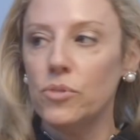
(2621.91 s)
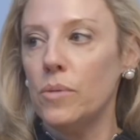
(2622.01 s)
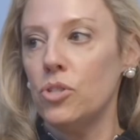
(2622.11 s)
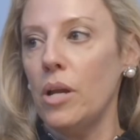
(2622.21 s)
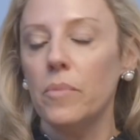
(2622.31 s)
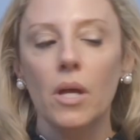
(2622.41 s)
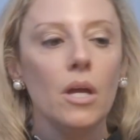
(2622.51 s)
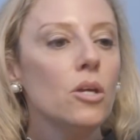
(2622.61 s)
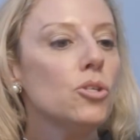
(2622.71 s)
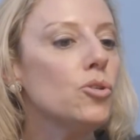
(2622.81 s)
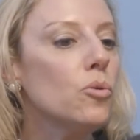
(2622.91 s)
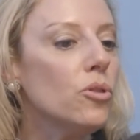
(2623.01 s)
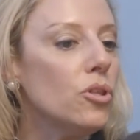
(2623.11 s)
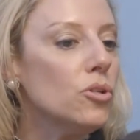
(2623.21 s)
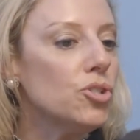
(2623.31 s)
shame, shame. So
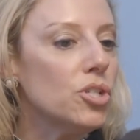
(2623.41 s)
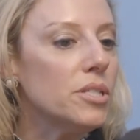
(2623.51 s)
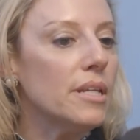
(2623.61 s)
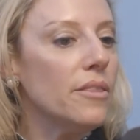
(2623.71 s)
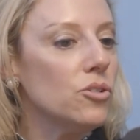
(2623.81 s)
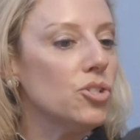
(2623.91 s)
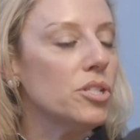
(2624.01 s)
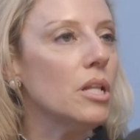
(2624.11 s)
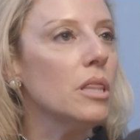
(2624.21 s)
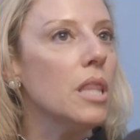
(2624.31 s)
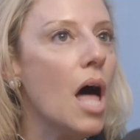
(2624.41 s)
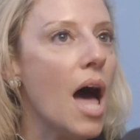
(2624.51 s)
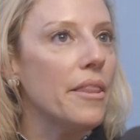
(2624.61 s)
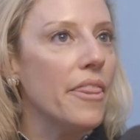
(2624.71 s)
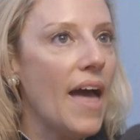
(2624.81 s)
there's just a
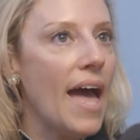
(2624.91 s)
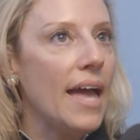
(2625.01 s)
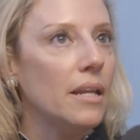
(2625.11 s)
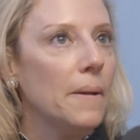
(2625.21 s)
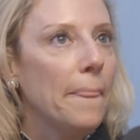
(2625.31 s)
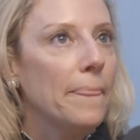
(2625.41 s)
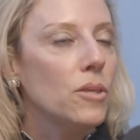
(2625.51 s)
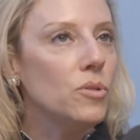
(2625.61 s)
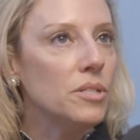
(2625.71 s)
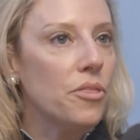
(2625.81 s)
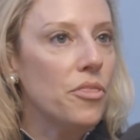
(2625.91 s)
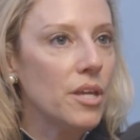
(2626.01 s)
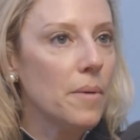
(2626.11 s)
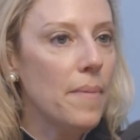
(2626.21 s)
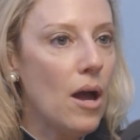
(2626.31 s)
lot that you need to
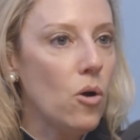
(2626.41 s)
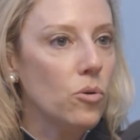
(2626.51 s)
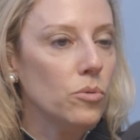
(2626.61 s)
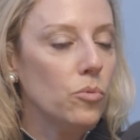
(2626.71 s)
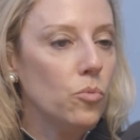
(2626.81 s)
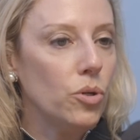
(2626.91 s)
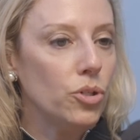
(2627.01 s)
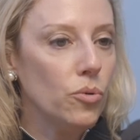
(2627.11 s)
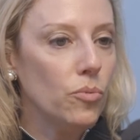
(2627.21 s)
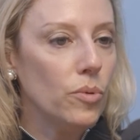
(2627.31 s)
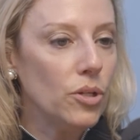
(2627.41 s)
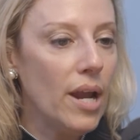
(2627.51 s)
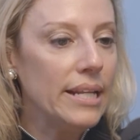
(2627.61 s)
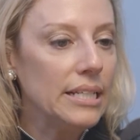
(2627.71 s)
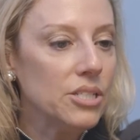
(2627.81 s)
think about when you're
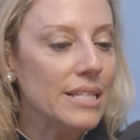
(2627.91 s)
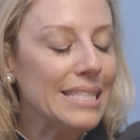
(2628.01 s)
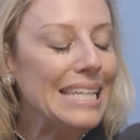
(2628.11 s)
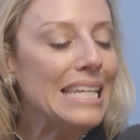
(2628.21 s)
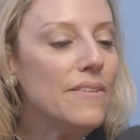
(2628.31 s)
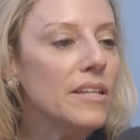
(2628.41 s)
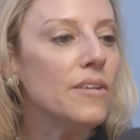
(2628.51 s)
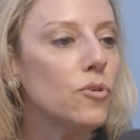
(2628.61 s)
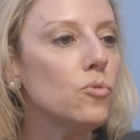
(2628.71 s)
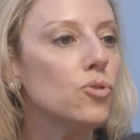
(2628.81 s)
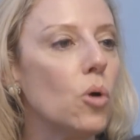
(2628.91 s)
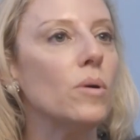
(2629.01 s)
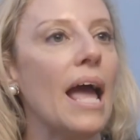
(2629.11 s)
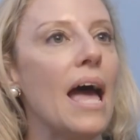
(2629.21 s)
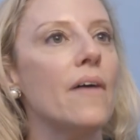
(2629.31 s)
heading into this. Even if you
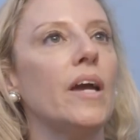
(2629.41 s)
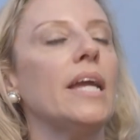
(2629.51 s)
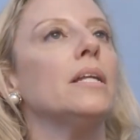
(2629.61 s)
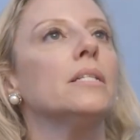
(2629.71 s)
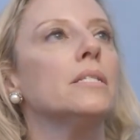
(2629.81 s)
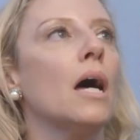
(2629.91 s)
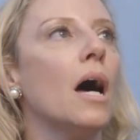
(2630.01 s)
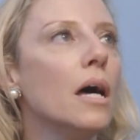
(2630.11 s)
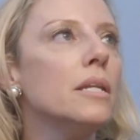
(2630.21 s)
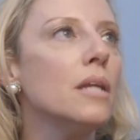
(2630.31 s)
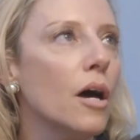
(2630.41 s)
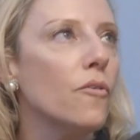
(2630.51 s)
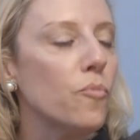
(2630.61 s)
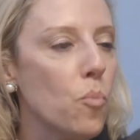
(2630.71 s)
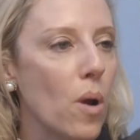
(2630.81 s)
don't have a ton
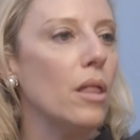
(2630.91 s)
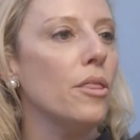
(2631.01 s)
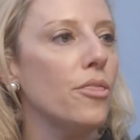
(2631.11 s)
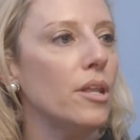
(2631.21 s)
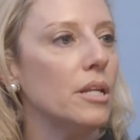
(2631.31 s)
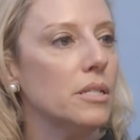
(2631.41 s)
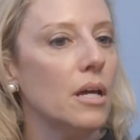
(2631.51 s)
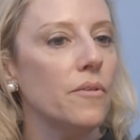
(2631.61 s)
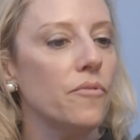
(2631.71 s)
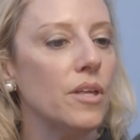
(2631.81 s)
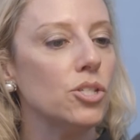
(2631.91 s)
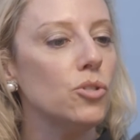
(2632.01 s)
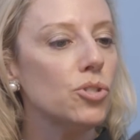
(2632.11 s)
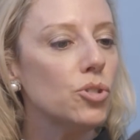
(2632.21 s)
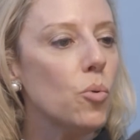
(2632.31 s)
of wealth and a ton of things,
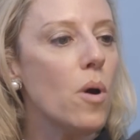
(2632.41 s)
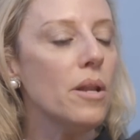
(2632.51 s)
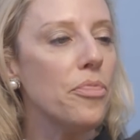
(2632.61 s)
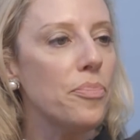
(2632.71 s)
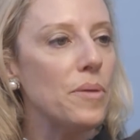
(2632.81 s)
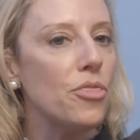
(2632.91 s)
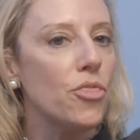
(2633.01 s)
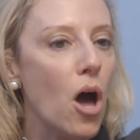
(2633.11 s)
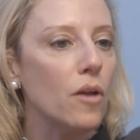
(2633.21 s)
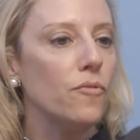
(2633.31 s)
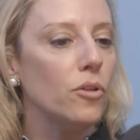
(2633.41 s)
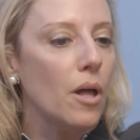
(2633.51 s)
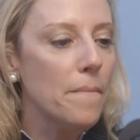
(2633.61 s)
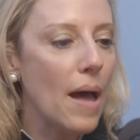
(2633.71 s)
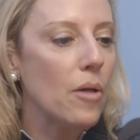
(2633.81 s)
you still want to be thoughtful
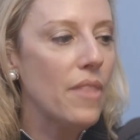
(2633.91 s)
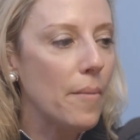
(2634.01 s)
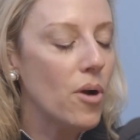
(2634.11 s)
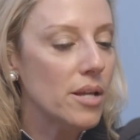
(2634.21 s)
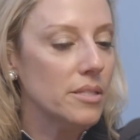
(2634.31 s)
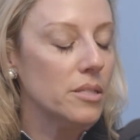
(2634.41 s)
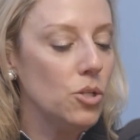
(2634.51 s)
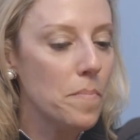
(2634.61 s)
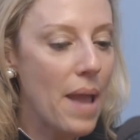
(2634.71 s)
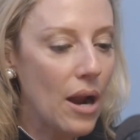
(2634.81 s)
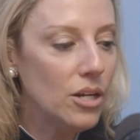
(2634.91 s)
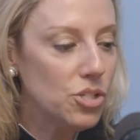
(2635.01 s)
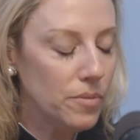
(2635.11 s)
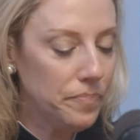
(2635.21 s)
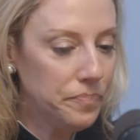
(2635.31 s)
about that process.
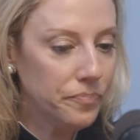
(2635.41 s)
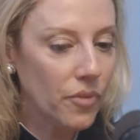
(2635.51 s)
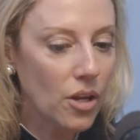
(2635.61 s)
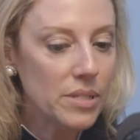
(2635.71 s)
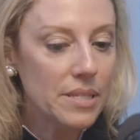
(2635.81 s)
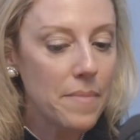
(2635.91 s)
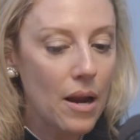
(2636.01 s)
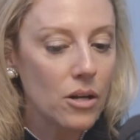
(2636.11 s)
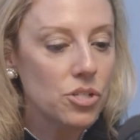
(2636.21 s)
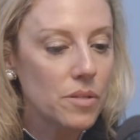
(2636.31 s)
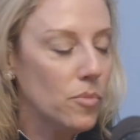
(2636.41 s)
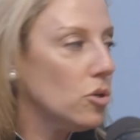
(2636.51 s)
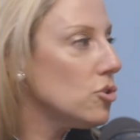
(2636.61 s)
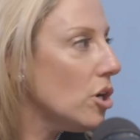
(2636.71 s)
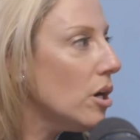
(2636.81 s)
Marriage, I always say marriage is a
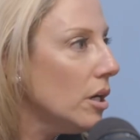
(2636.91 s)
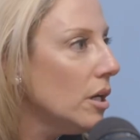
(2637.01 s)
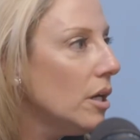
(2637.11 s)
merger.